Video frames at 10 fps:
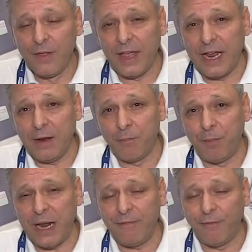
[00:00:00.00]
the
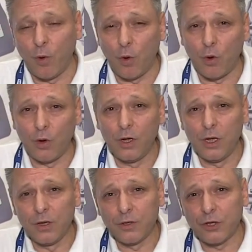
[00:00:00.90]
B four
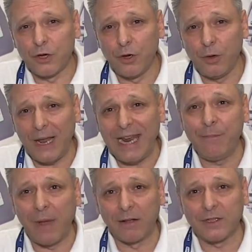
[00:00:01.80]
to
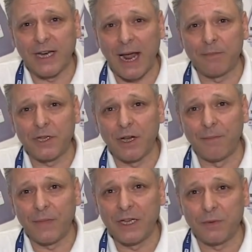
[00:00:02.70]
E-mount
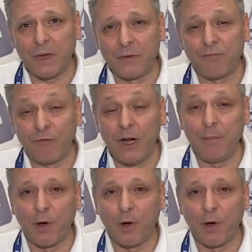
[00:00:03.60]
adapter is, is really